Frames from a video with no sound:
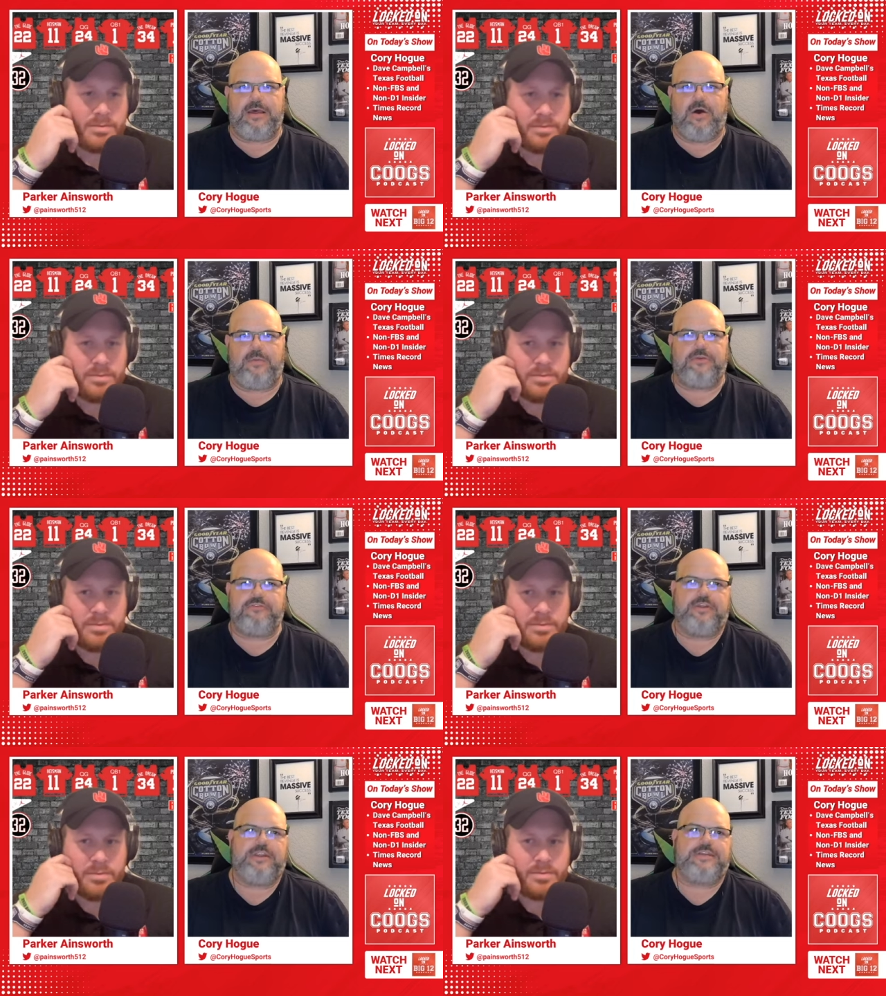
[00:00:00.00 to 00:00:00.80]

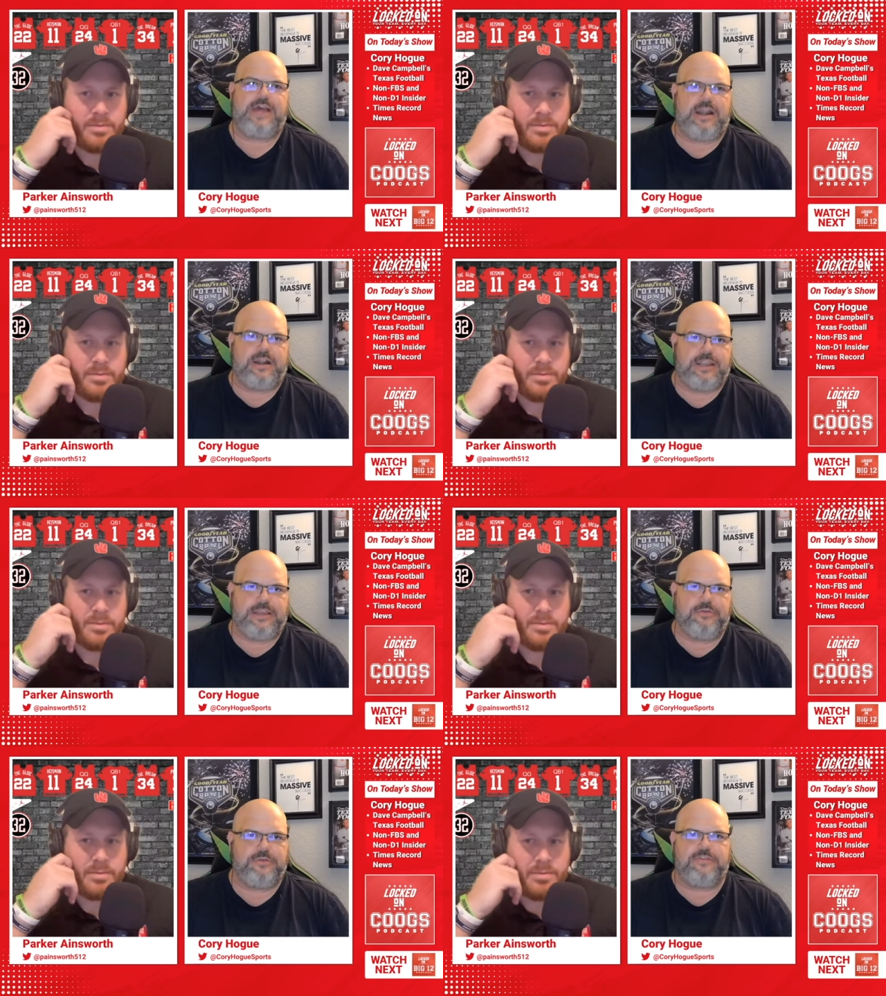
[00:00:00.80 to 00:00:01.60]
Speaker 1: almost an entirely
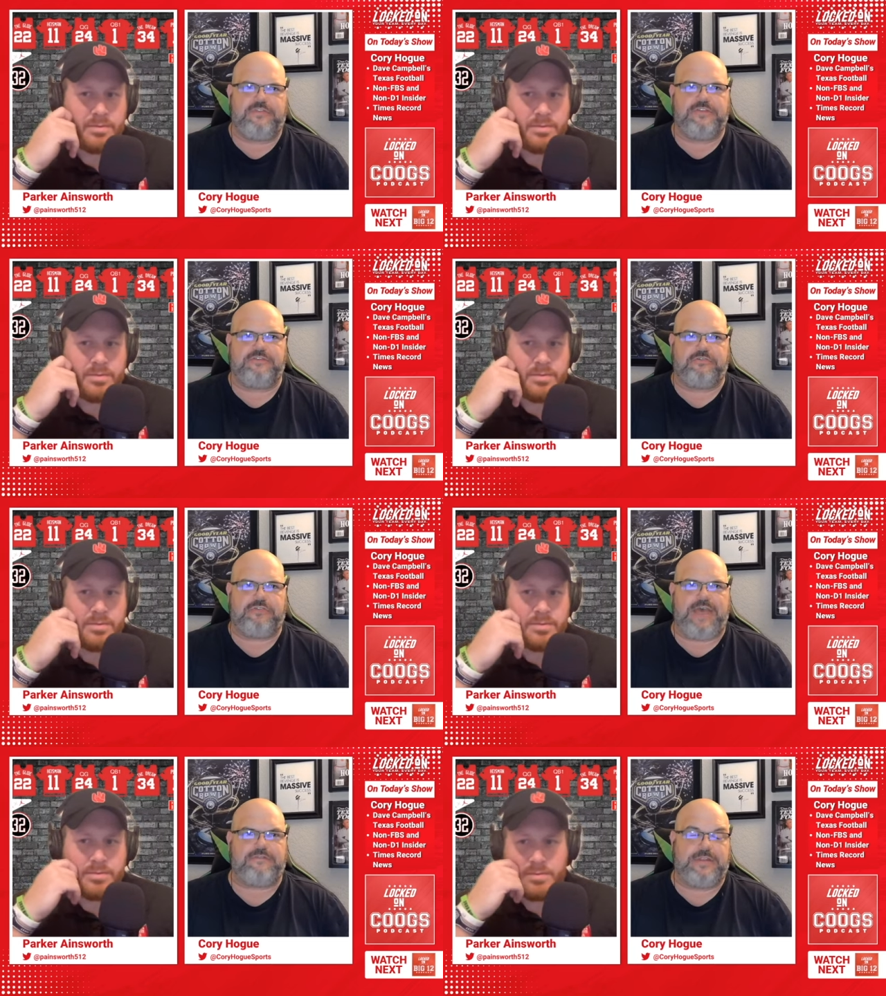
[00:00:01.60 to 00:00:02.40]
new defensive
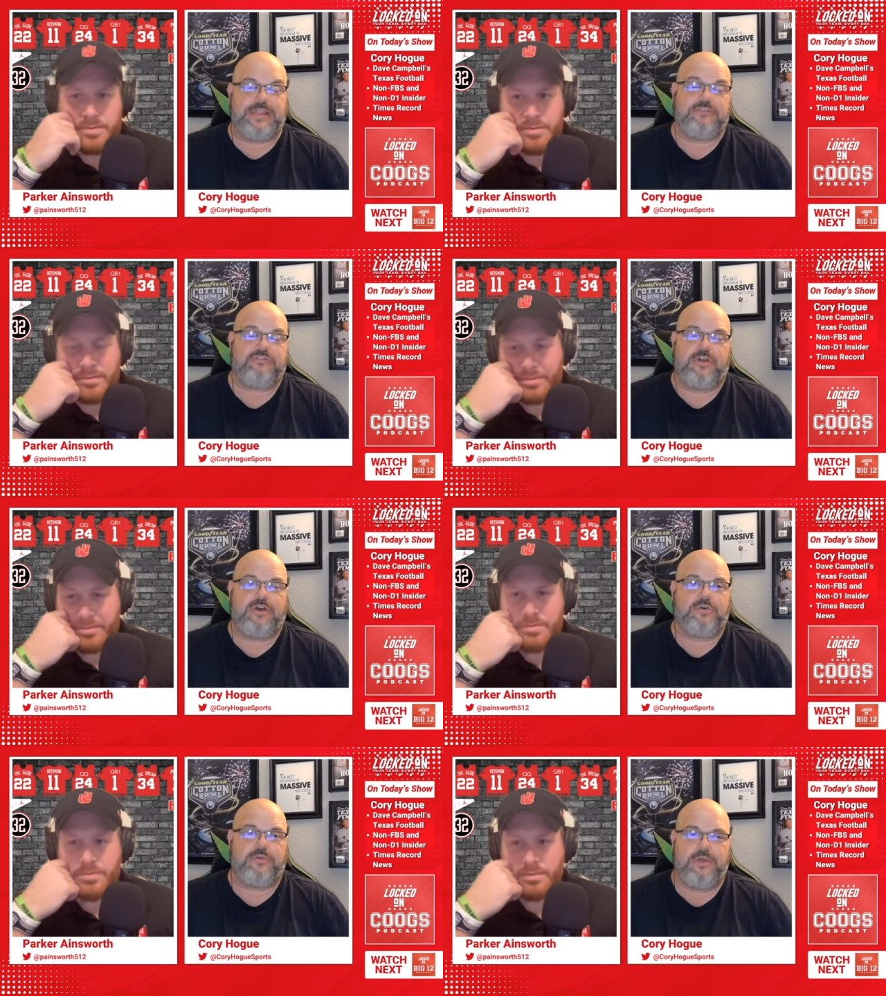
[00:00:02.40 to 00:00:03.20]
staff, and they
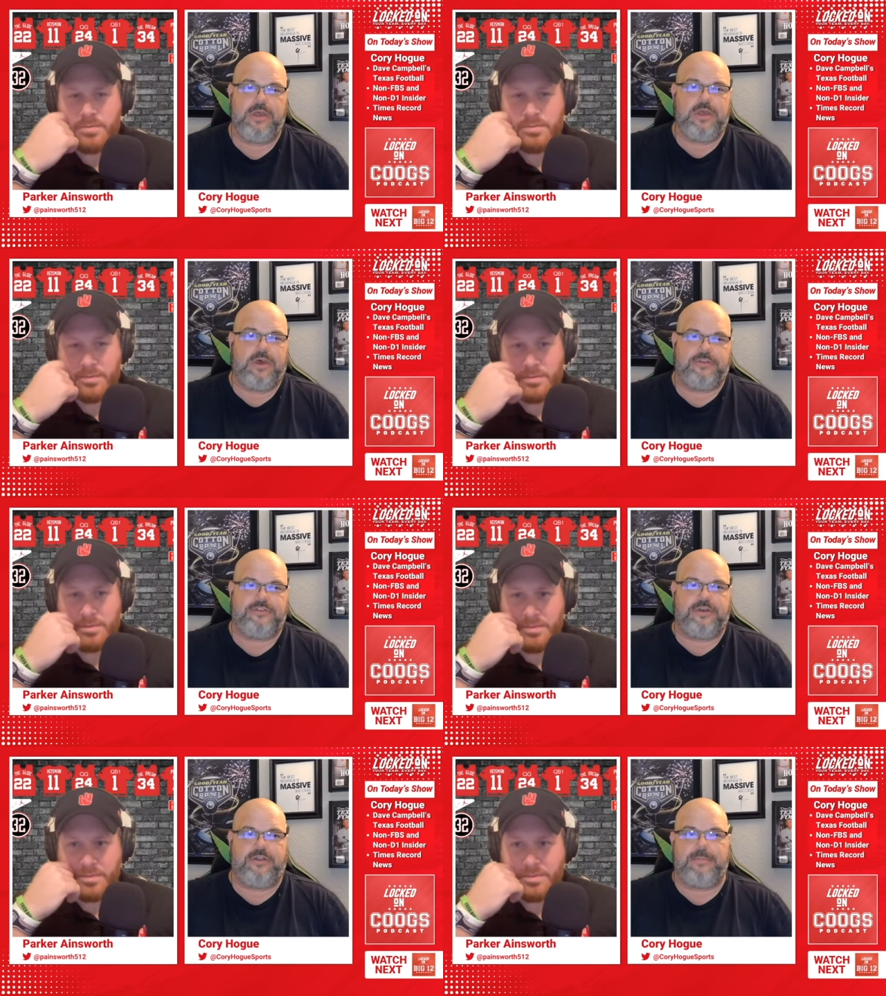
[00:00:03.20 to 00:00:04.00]
struggled
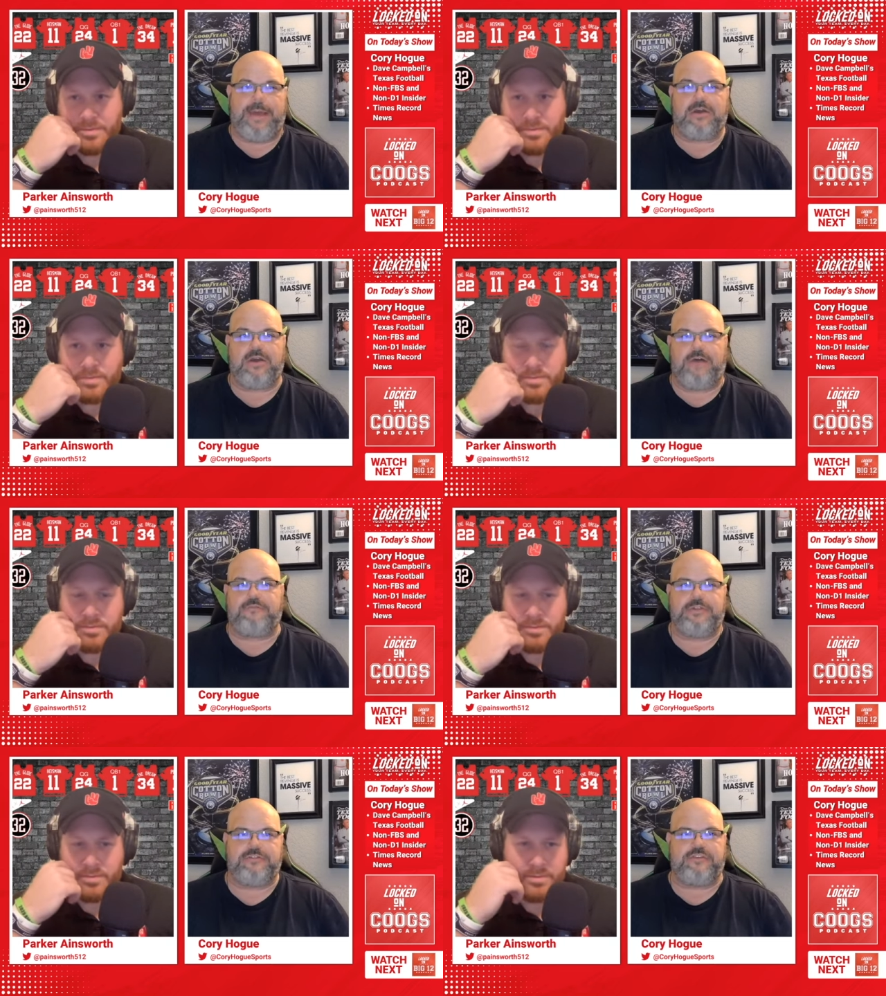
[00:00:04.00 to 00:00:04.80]
until about
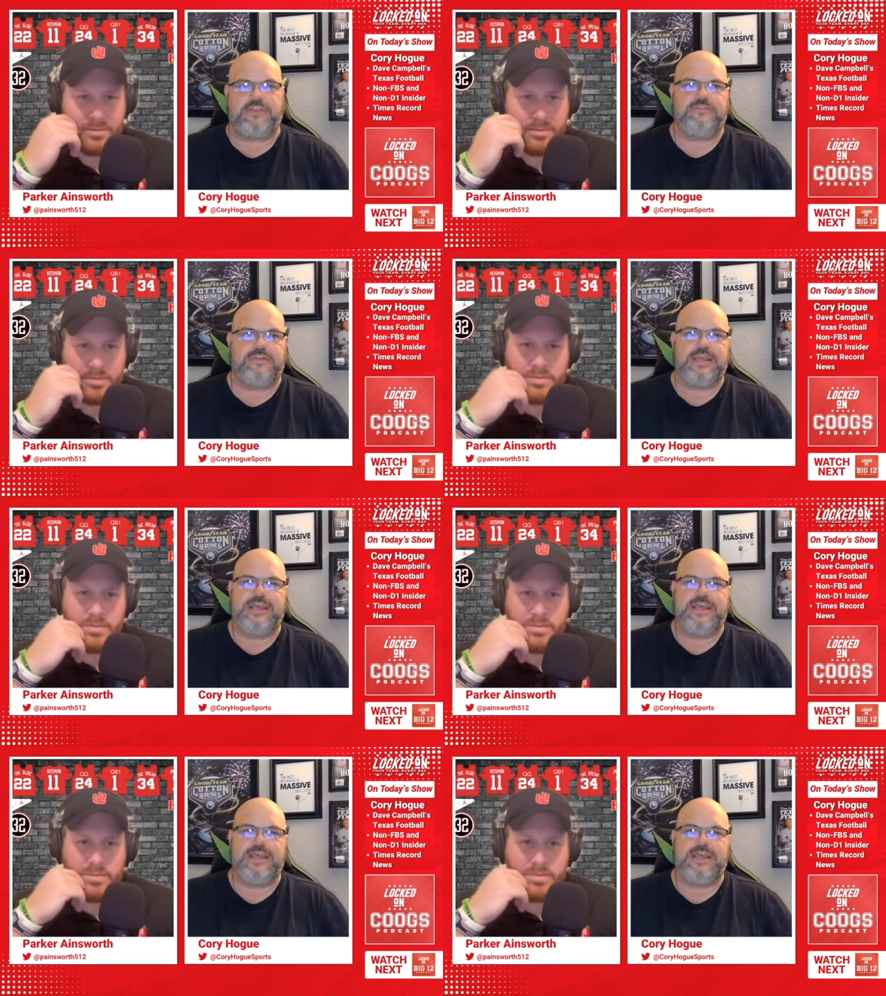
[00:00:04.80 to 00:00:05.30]
conference season.